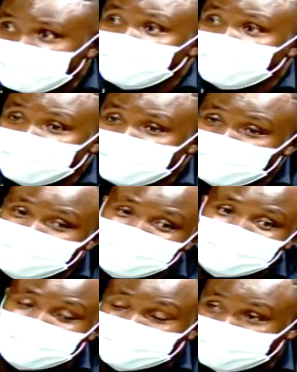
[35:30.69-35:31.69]
and the
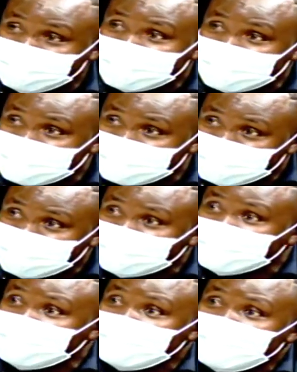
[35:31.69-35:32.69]
government has not uh,
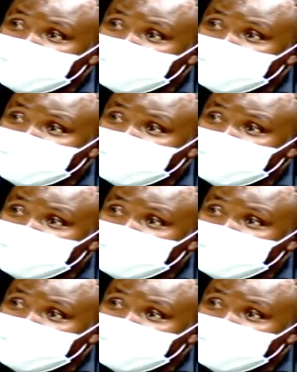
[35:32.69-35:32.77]
adopted